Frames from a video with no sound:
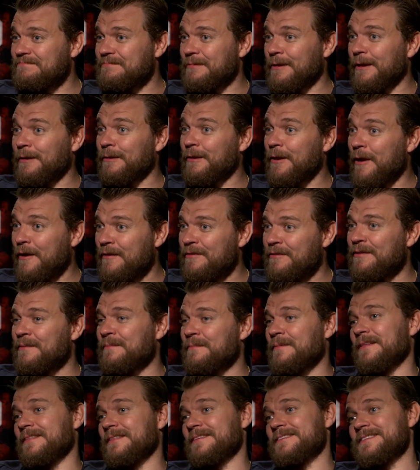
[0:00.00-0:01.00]
a lot of them
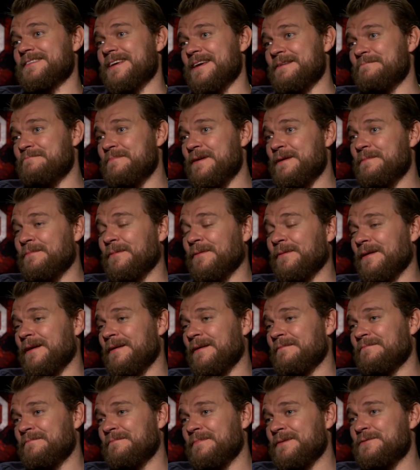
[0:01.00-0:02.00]
are the same people
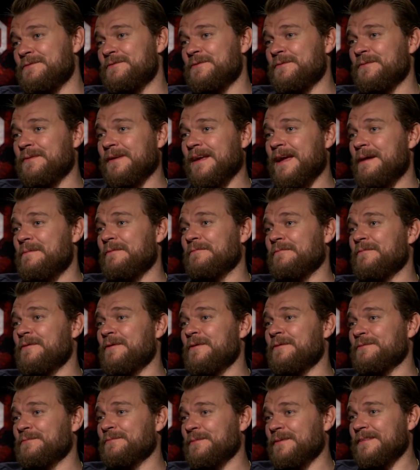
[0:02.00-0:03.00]
I've been shooting Game of
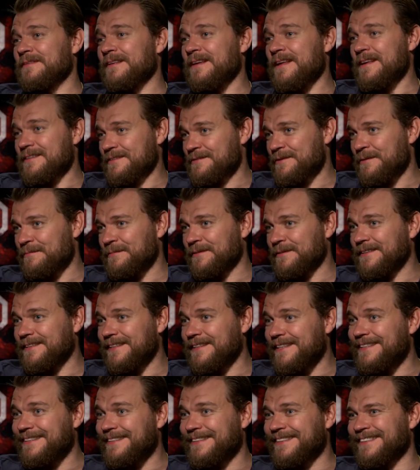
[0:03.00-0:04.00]
Thrones with the last couple of
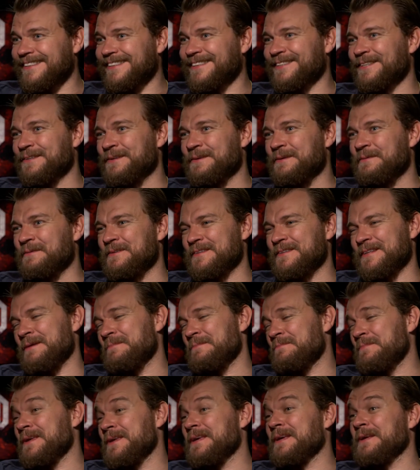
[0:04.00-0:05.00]
seasons. So it was
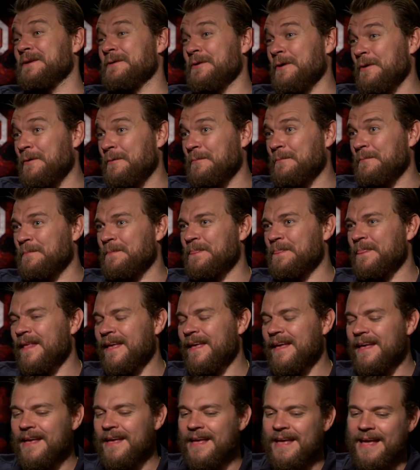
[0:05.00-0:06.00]
like being at home.
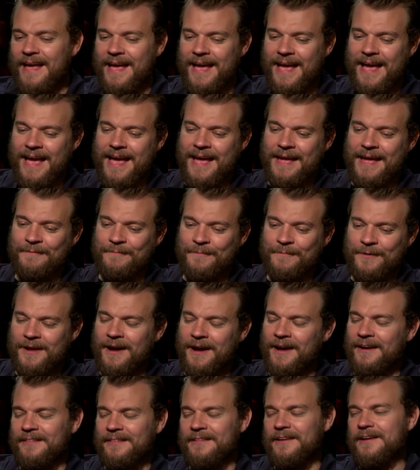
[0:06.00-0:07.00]
And
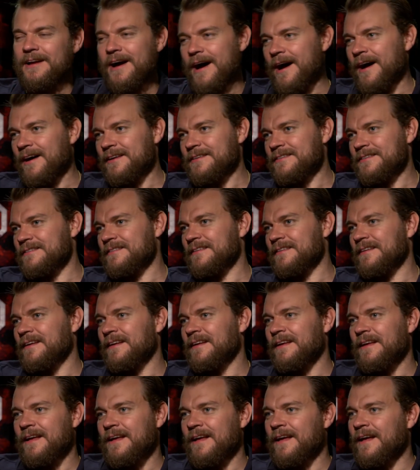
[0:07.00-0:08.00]
regarding the cast,
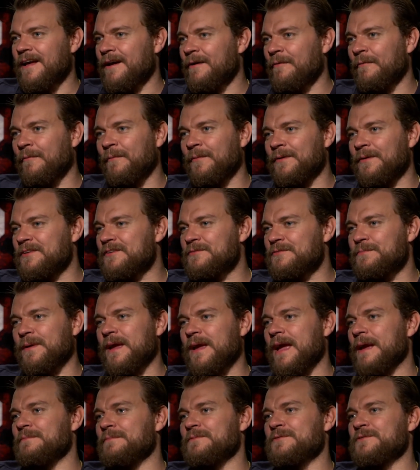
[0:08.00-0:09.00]
we just
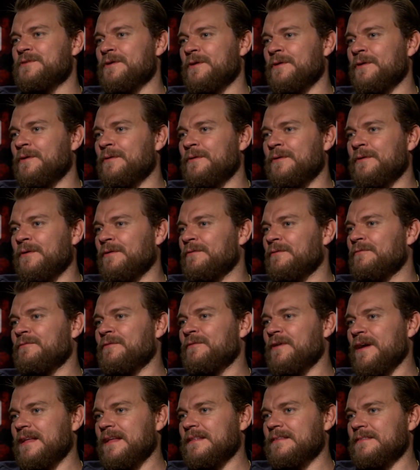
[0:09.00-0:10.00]
became so good
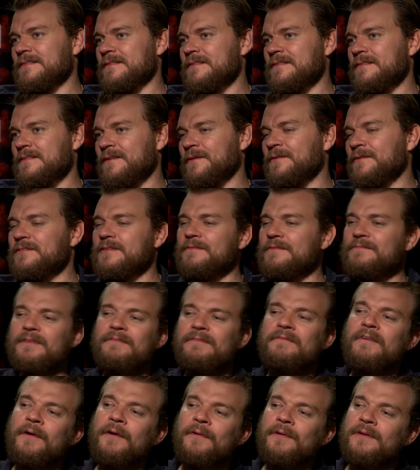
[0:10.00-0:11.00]
friends. There's
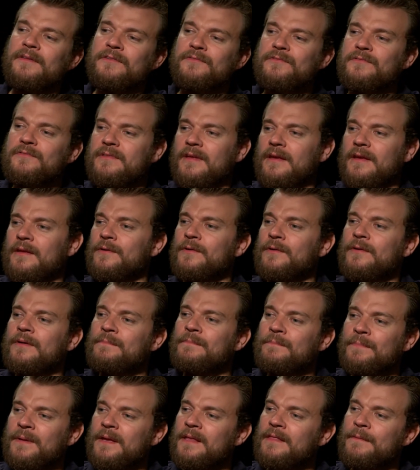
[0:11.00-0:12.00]
something very interesting. You can
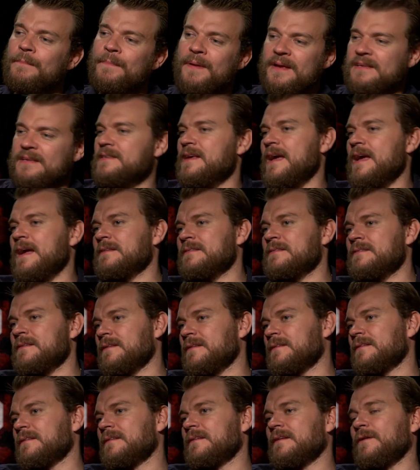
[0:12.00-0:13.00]
be the best actor
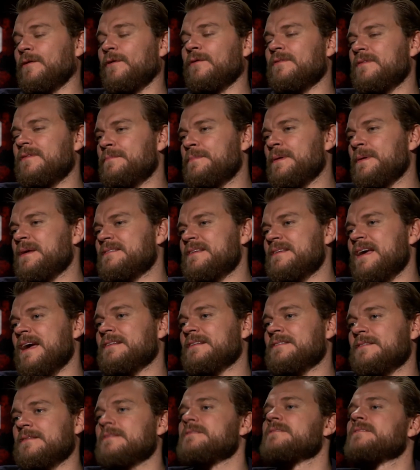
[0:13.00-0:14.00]
or the best
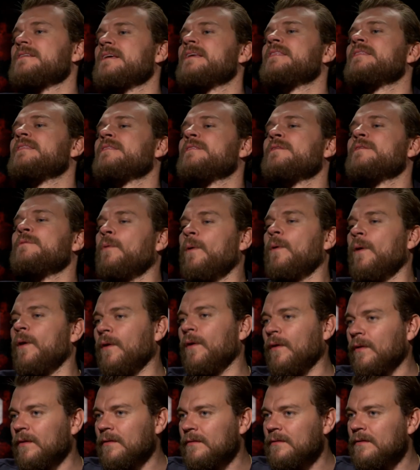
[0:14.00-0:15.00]
actors in the
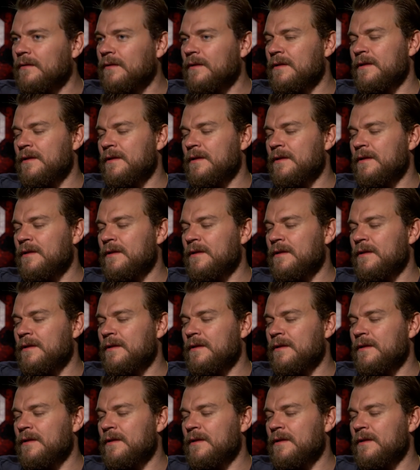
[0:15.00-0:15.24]
world,